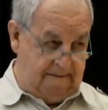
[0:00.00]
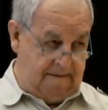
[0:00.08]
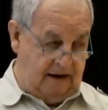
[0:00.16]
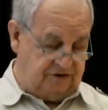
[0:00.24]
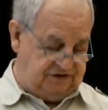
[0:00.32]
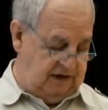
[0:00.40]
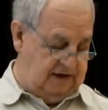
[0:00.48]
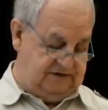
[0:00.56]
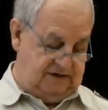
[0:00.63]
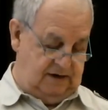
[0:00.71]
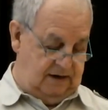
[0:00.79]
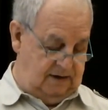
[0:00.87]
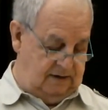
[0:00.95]
how shall I
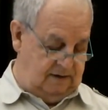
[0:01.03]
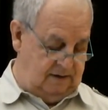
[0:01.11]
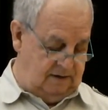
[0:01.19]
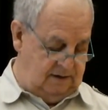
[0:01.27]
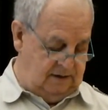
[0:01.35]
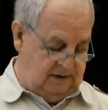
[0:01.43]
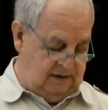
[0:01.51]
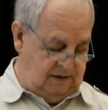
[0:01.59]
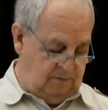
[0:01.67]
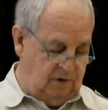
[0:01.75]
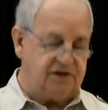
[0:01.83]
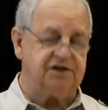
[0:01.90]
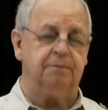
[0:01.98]
say,
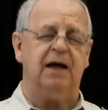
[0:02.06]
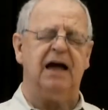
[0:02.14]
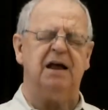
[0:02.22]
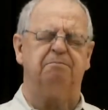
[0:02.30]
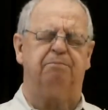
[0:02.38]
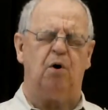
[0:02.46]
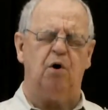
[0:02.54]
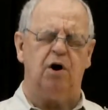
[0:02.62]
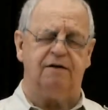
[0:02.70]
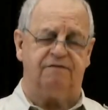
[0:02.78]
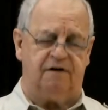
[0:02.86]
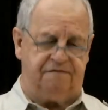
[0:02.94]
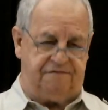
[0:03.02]
well, it's a man born
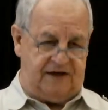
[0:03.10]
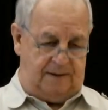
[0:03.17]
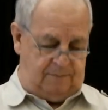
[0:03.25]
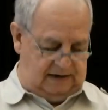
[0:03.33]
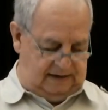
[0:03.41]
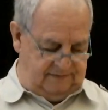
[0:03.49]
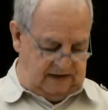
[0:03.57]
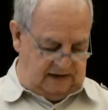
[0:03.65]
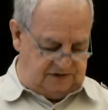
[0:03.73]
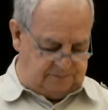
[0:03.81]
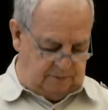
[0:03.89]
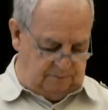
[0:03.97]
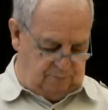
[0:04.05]
of a family that
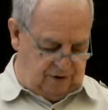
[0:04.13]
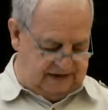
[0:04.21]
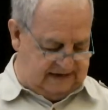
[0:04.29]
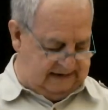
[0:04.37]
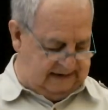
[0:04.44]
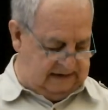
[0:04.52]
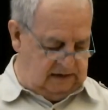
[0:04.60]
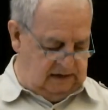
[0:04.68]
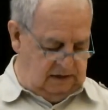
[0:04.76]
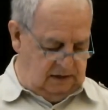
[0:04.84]
has been breeding